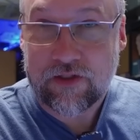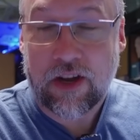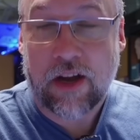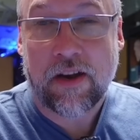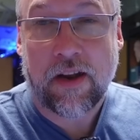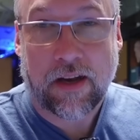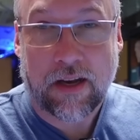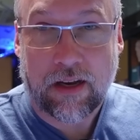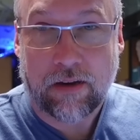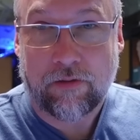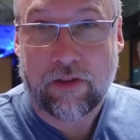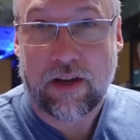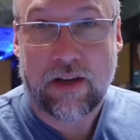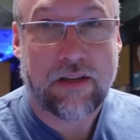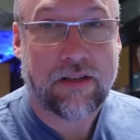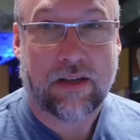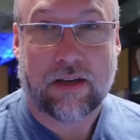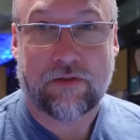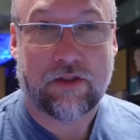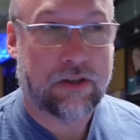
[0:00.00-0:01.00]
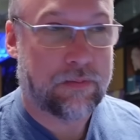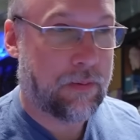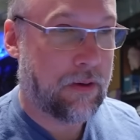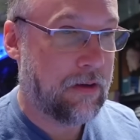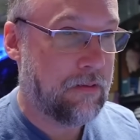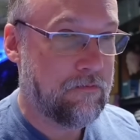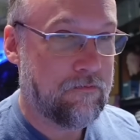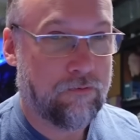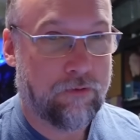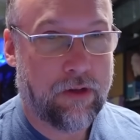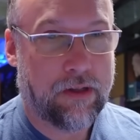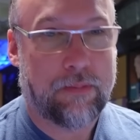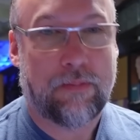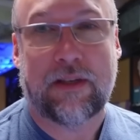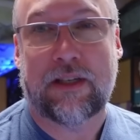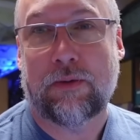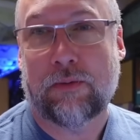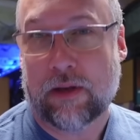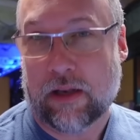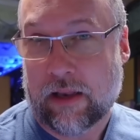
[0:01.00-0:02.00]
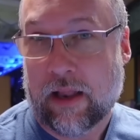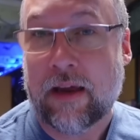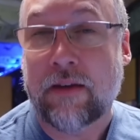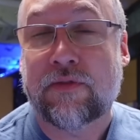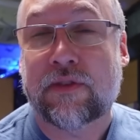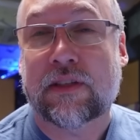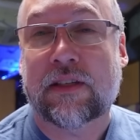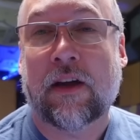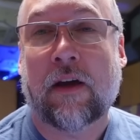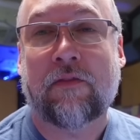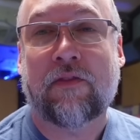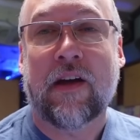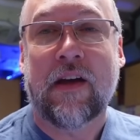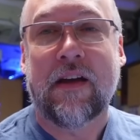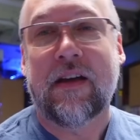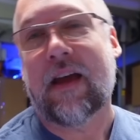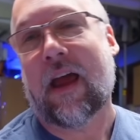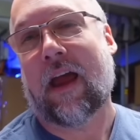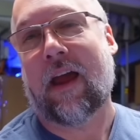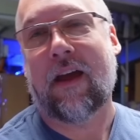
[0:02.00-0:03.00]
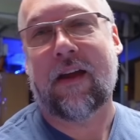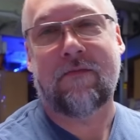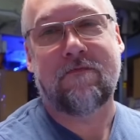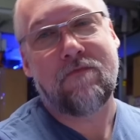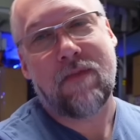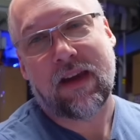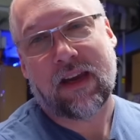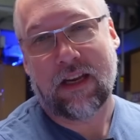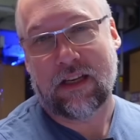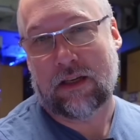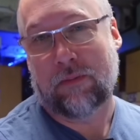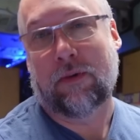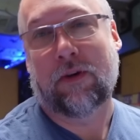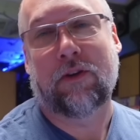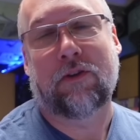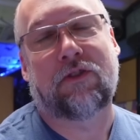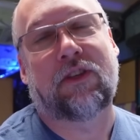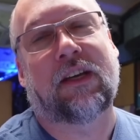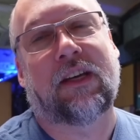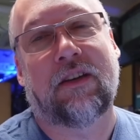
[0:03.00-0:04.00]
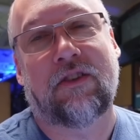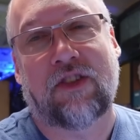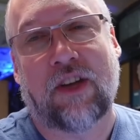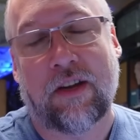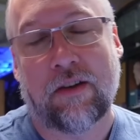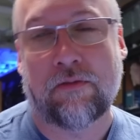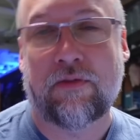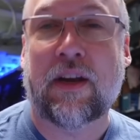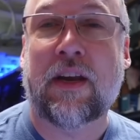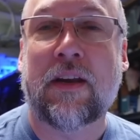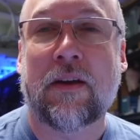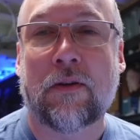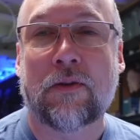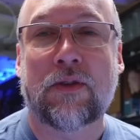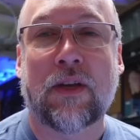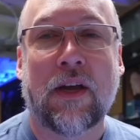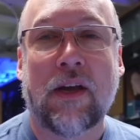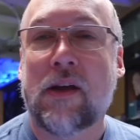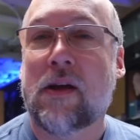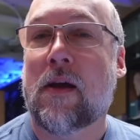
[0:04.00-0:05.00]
done any of these. I've just been really busy with life stuff and making some other second channel videos,